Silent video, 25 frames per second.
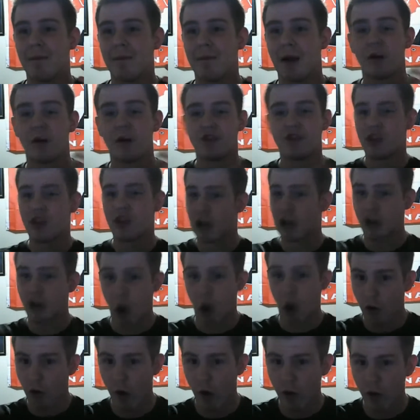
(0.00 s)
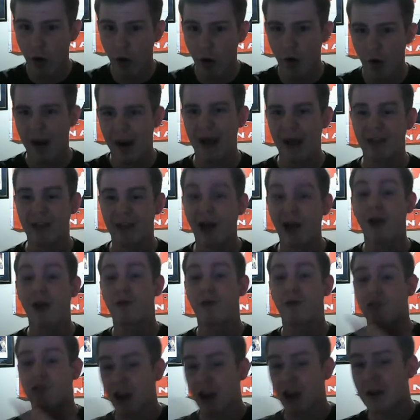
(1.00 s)
she's like, no, no, no, and I thought it was
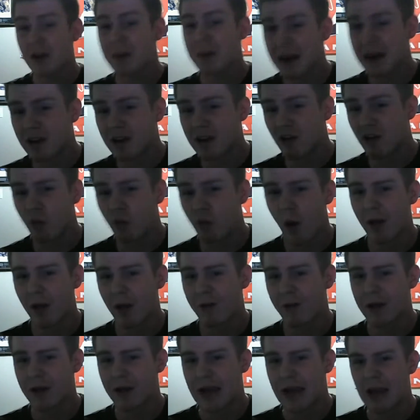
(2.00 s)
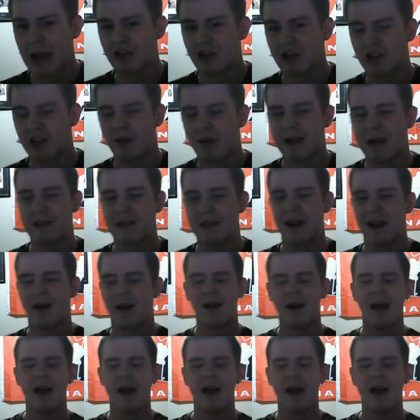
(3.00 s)
going to be a disqualification right there.